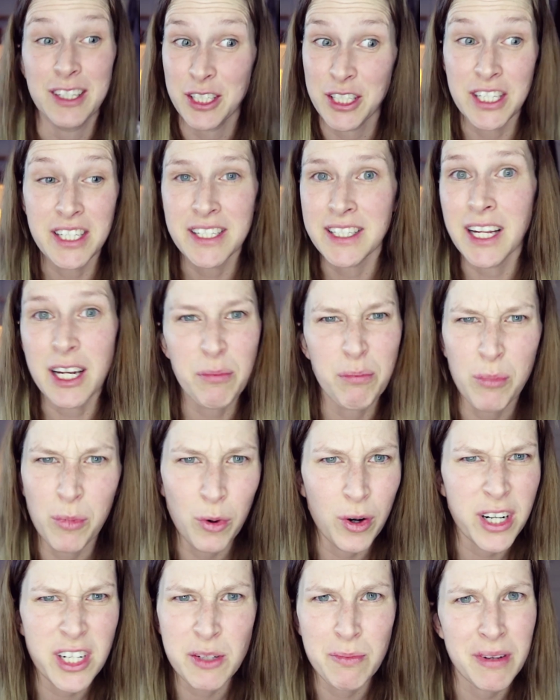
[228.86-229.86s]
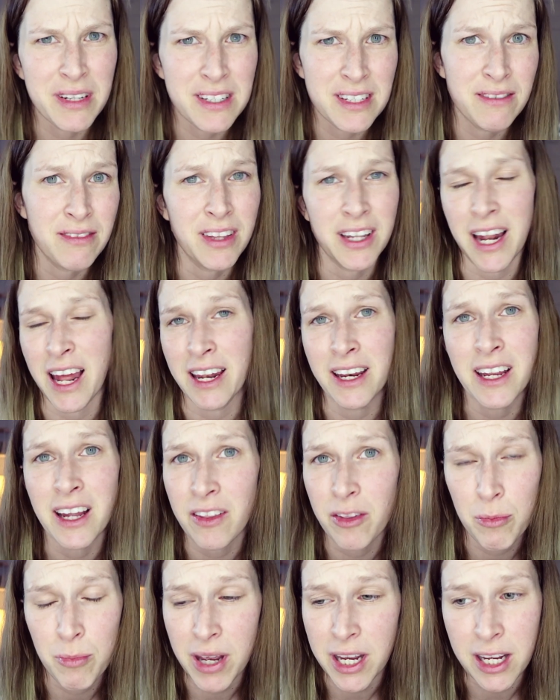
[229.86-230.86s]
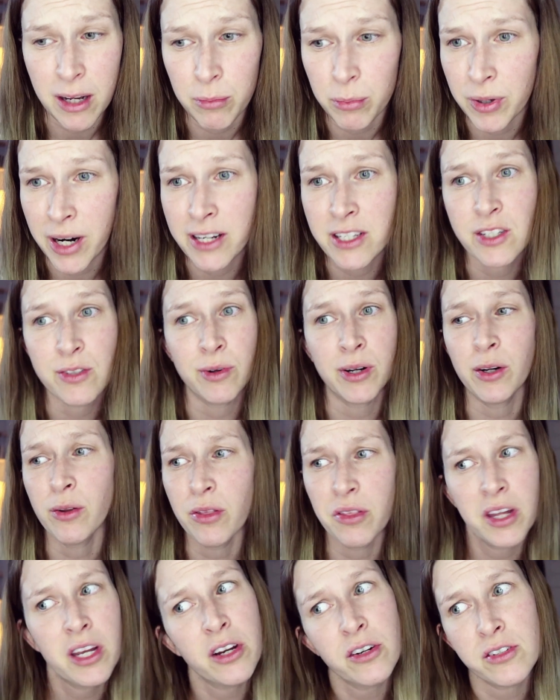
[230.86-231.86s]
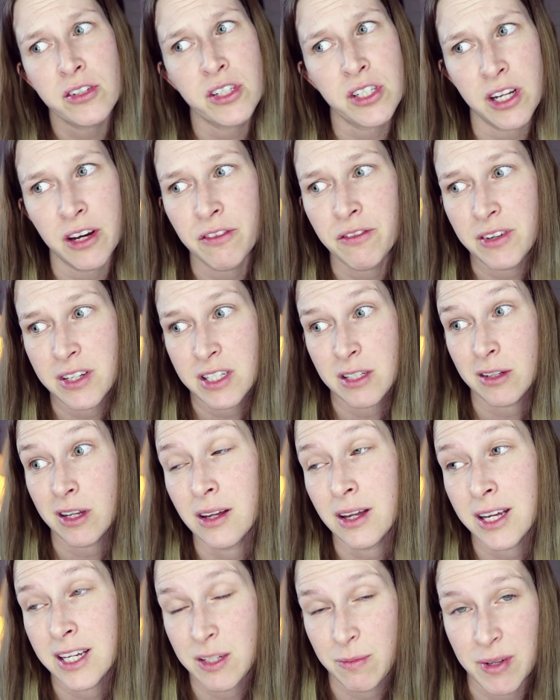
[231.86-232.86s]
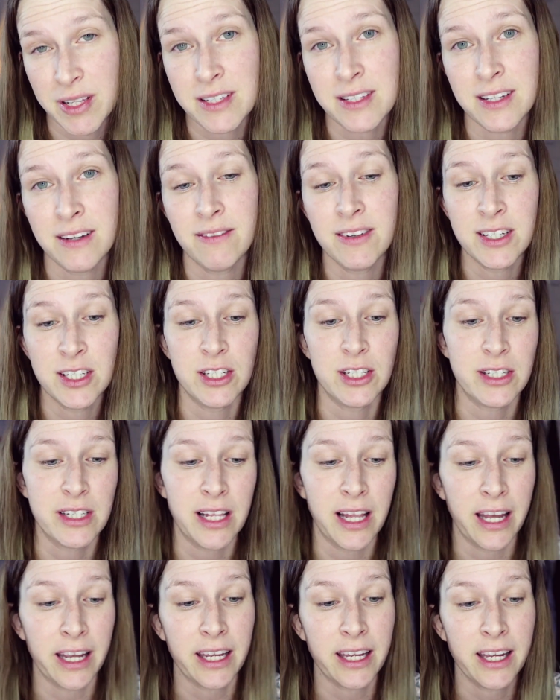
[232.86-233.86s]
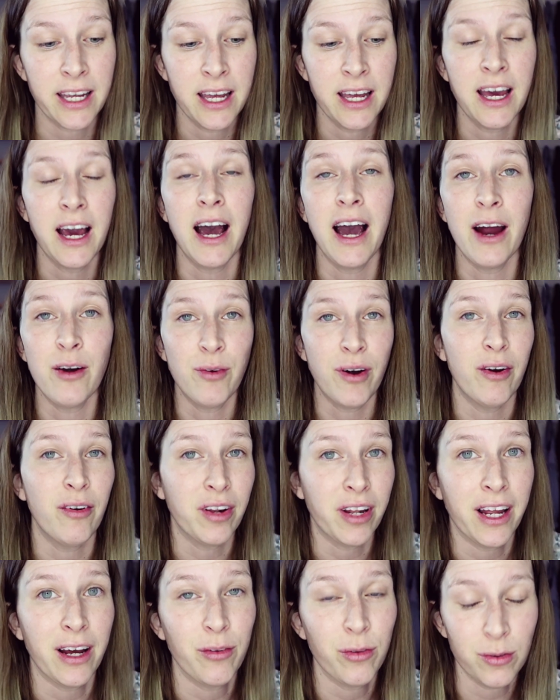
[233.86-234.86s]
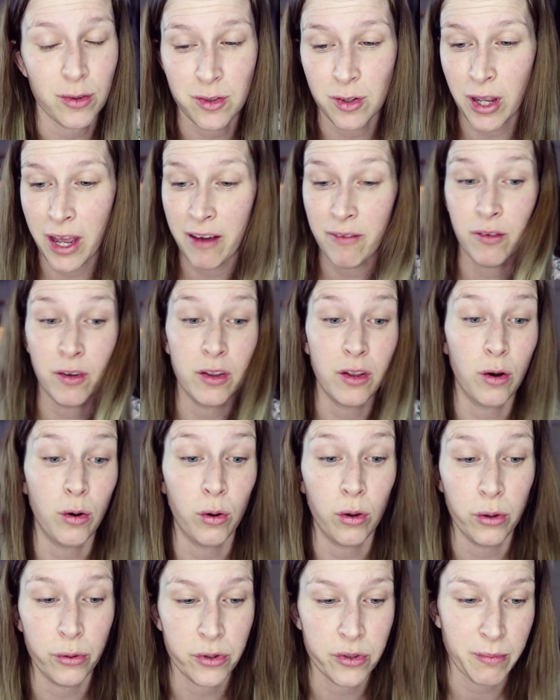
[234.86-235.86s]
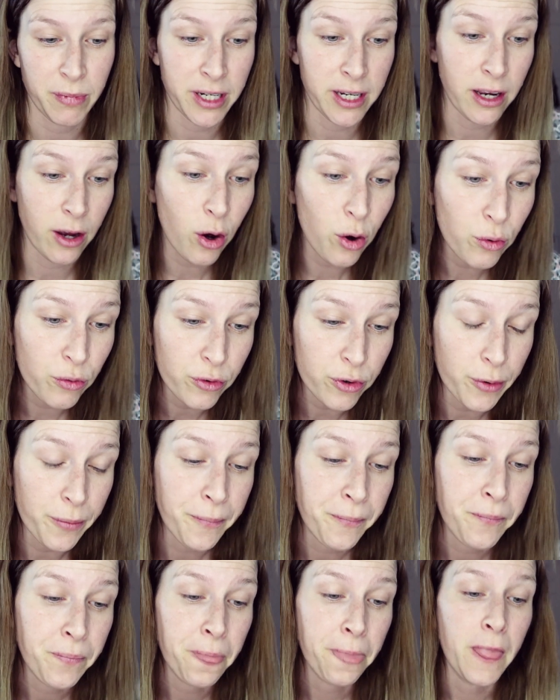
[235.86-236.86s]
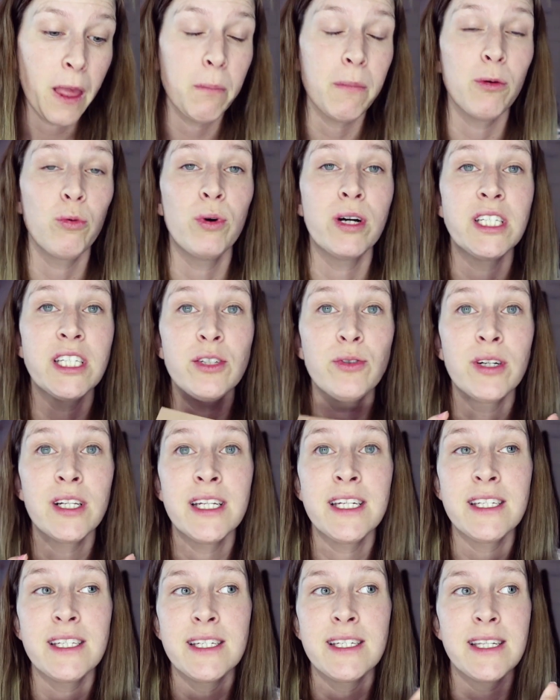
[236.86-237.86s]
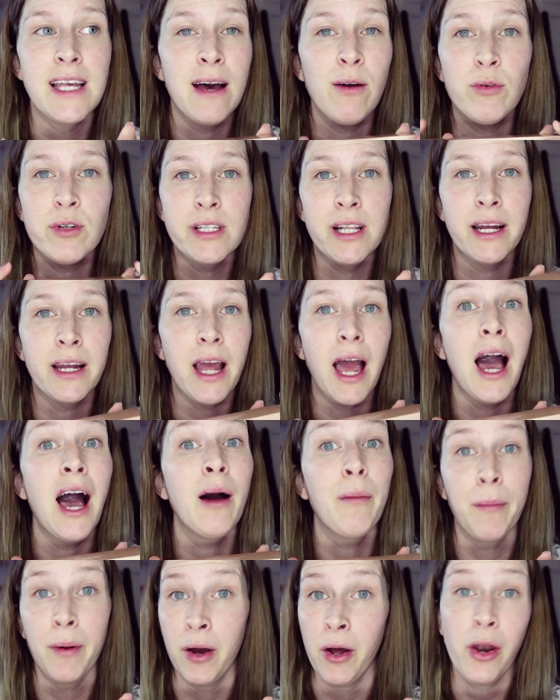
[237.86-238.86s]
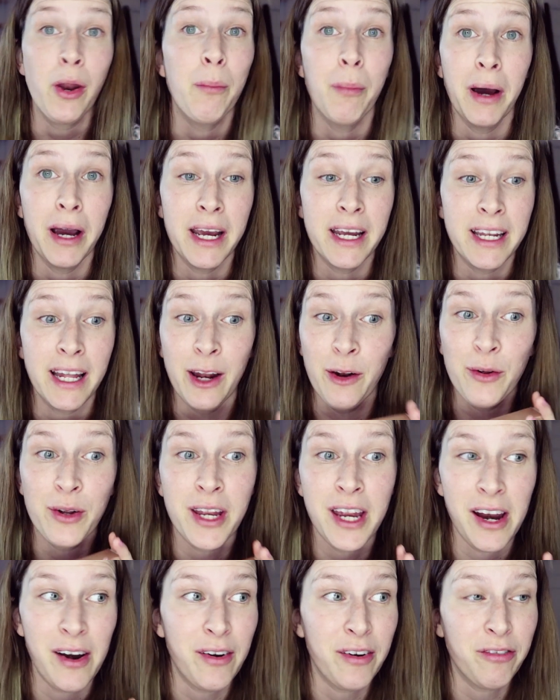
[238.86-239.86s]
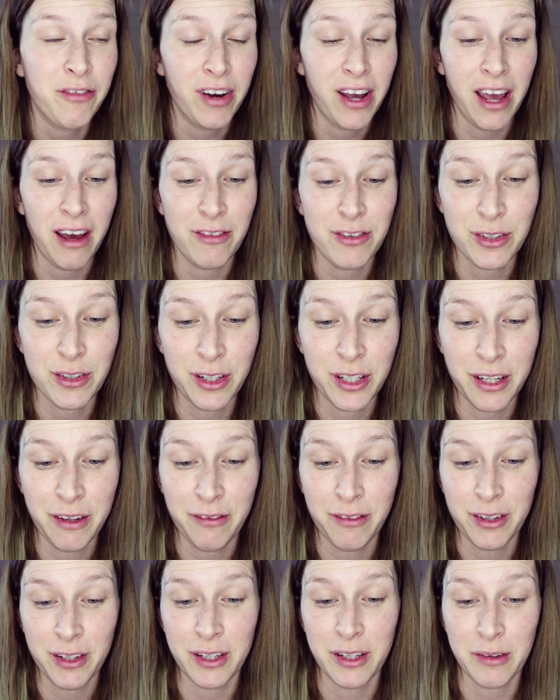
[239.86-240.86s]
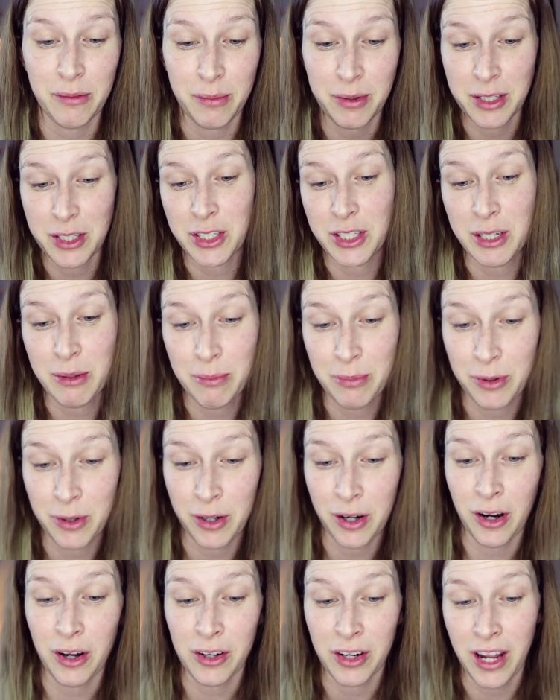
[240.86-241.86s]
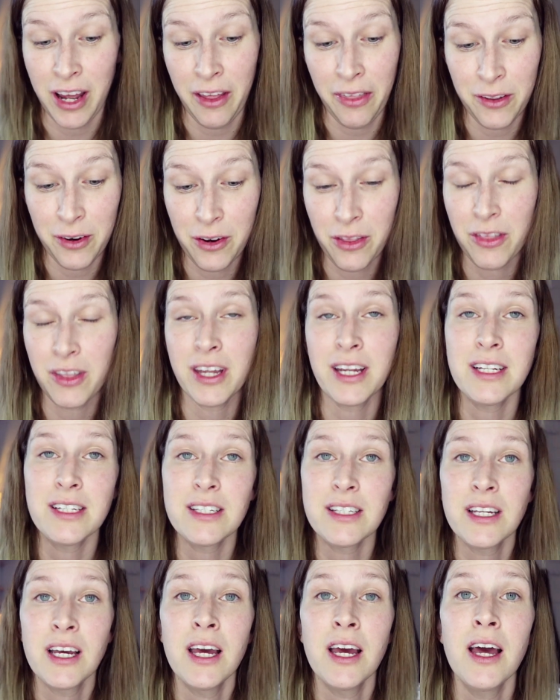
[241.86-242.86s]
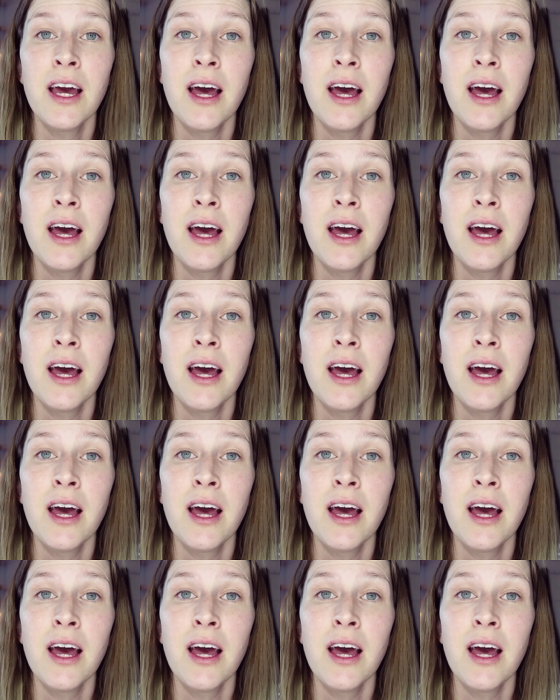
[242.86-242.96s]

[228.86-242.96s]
She's not more expensive than any other makeup brand, so I don't think her stuff is expensive. It's just like I rarely have all those money over. But when she released this, I was like, I'm gonna buy it. I don't care if I to live a little bit cheaper on other things.